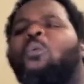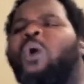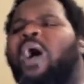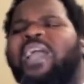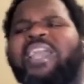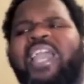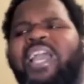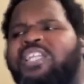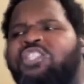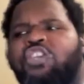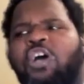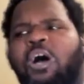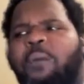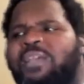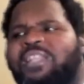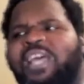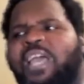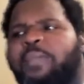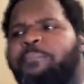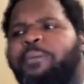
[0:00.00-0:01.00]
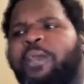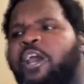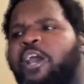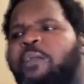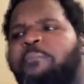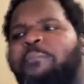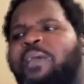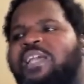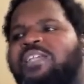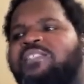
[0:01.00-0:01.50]
Why can't y'all be like
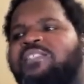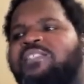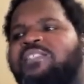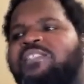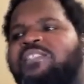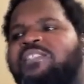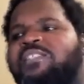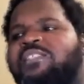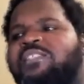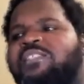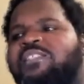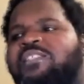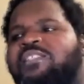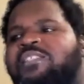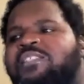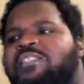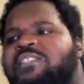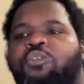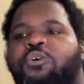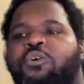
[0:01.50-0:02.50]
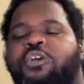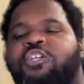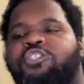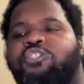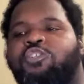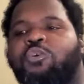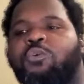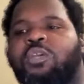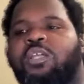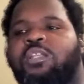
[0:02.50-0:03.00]
Perry Mason? I asked the
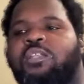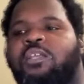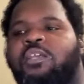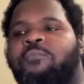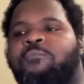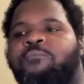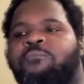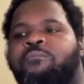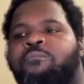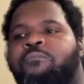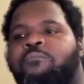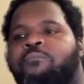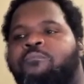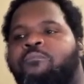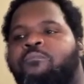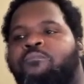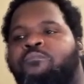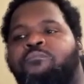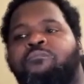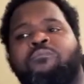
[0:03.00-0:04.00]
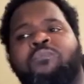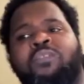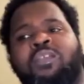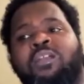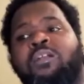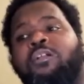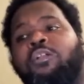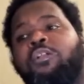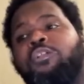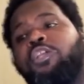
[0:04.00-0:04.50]
lawyers jokingly.
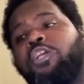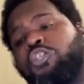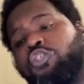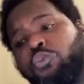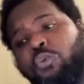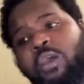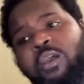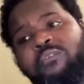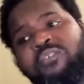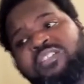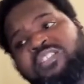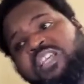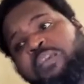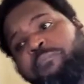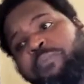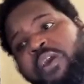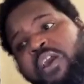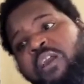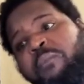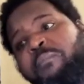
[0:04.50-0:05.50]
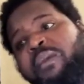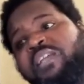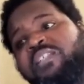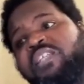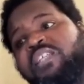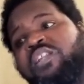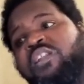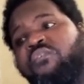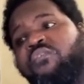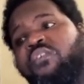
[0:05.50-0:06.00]
Did you ever see Perry
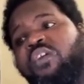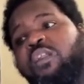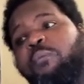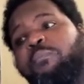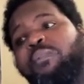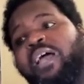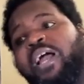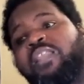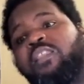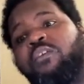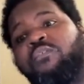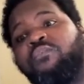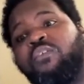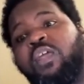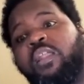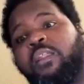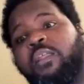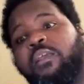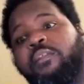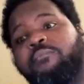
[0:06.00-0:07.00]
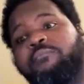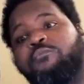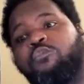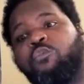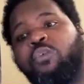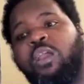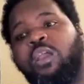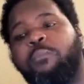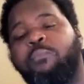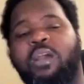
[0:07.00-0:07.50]
Mason defend a black defendant?
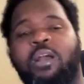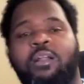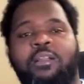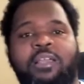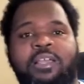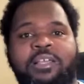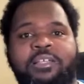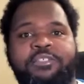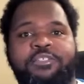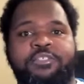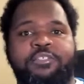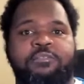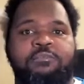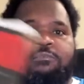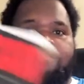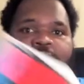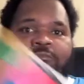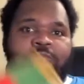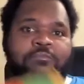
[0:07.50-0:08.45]
Ray Brown answered.